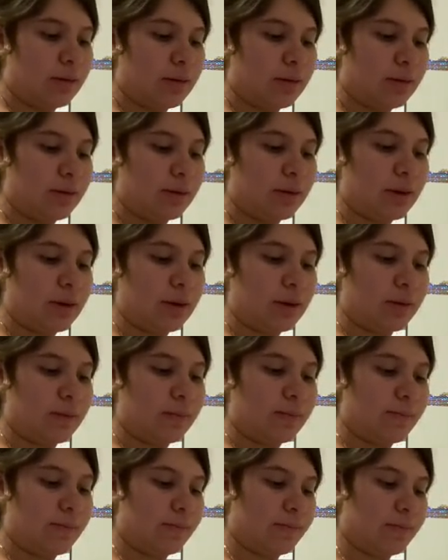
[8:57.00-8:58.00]
Okay,
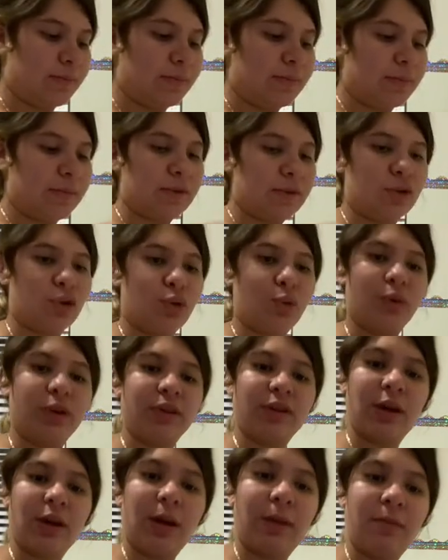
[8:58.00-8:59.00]
so
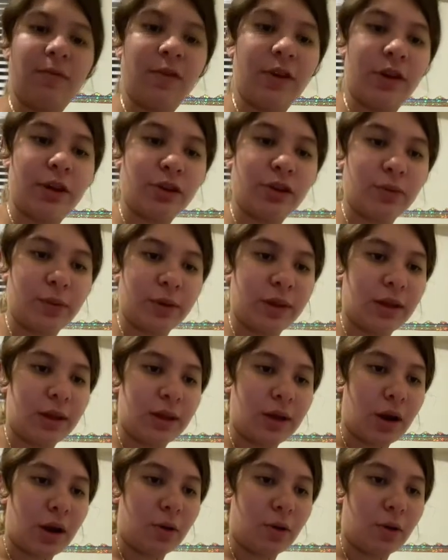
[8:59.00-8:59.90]
once I am finished with it,